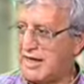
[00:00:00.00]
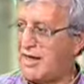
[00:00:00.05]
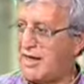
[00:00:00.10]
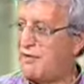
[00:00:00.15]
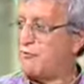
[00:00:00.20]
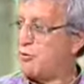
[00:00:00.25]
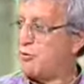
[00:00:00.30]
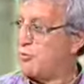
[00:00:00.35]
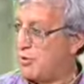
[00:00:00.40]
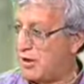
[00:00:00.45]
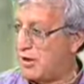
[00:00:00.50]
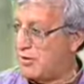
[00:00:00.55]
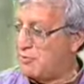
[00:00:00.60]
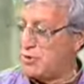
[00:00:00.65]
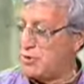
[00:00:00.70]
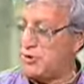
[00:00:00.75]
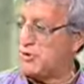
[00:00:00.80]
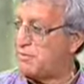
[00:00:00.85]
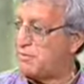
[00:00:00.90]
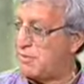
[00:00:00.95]
everywhere
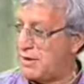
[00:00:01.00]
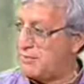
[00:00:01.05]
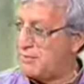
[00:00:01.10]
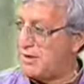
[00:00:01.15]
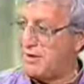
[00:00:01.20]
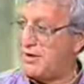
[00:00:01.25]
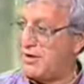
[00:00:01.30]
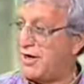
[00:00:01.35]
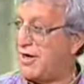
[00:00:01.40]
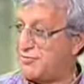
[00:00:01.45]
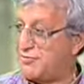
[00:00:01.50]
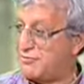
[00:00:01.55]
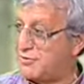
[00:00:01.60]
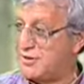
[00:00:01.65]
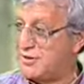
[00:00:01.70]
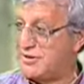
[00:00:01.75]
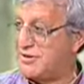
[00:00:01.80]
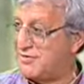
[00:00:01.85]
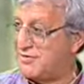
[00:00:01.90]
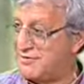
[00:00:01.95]
multiplied by
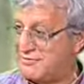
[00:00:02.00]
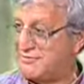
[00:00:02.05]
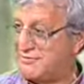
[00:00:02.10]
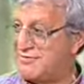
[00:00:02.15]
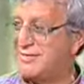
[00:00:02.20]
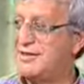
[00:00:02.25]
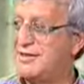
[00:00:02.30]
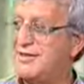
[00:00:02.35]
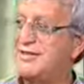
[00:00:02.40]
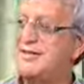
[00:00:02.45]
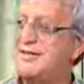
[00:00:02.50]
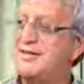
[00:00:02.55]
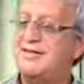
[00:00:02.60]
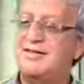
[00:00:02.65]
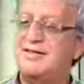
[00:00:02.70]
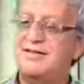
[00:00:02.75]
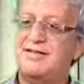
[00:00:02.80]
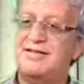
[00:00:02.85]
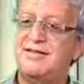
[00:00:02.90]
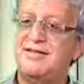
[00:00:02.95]
100, and
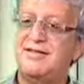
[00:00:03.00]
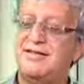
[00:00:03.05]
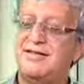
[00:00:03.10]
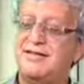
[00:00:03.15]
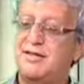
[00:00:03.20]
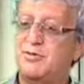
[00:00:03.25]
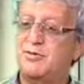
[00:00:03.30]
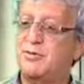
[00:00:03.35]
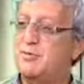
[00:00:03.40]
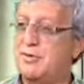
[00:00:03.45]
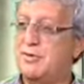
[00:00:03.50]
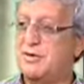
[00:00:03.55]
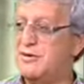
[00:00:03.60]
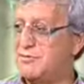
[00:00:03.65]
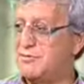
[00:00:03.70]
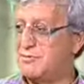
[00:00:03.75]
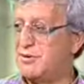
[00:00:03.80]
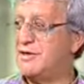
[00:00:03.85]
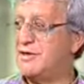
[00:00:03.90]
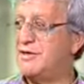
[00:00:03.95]
that would be
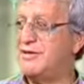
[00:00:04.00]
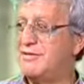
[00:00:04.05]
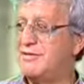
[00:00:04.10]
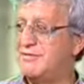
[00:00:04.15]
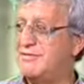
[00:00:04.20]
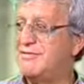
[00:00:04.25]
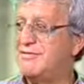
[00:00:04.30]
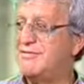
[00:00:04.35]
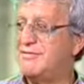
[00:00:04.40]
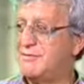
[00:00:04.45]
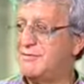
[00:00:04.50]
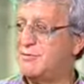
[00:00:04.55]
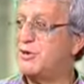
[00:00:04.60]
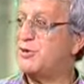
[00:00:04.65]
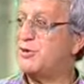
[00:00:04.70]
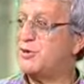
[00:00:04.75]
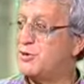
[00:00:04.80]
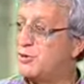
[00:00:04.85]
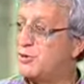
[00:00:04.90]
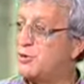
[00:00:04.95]
really
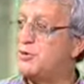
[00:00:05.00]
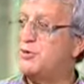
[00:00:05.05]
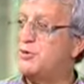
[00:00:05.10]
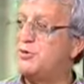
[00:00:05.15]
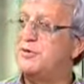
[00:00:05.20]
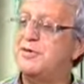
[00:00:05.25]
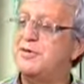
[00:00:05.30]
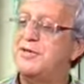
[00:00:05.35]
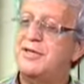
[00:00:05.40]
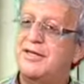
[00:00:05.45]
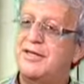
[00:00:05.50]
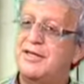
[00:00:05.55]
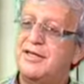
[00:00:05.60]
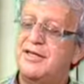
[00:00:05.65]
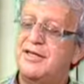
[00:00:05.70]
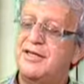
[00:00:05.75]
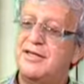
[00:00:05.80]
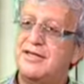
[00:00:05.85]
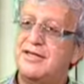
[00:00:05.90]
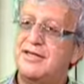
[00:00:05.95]
quite a coup.
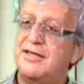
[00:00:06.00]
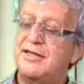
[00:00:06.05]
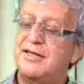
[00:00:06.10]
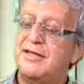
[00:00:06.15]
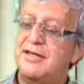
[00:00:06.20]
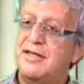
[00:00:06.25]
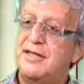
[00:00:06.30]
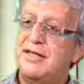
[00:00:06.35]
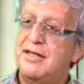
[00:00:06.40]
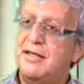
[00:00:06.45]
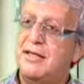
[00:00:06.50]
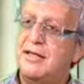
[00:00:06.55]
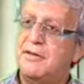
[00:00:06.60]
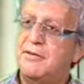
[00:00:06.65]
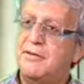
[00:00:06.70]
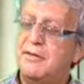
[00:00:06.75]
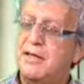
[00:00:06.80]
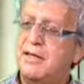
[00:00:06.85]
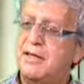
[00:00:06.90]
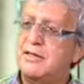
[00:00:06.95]
So
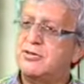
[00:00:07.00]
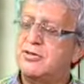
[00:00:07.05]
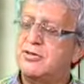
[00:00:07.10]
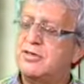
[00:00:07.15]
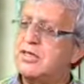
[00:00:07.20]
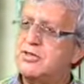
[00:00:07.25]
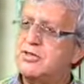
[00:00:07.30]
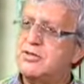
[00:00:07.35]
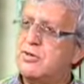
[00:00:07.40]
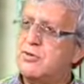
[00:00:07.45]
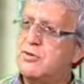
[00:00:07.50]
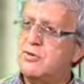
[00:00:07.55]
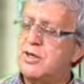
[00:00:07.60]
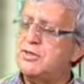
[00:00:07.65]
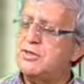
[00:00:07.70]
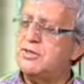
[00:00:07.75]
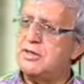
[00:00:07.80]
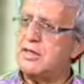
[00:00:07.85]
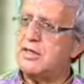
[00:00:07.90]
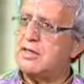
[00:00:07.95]
there's no
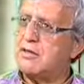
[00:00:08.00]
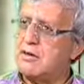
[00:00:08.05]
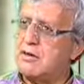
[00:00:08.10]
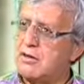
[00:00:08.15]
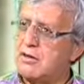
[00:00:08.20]
question that a